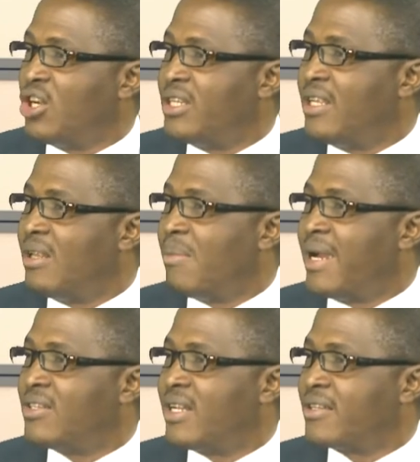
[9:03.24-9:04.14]
in the mine
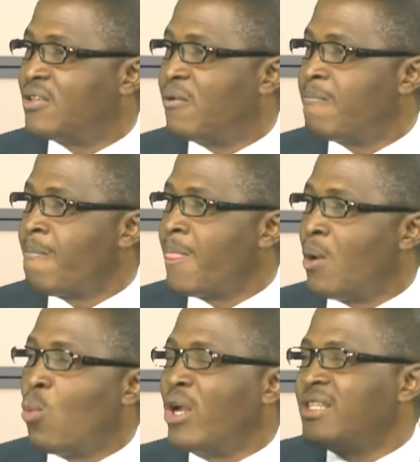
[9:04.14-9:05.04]
sector.
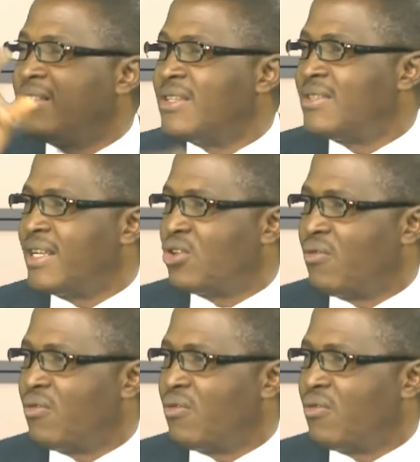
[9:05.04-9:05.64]
What is the state of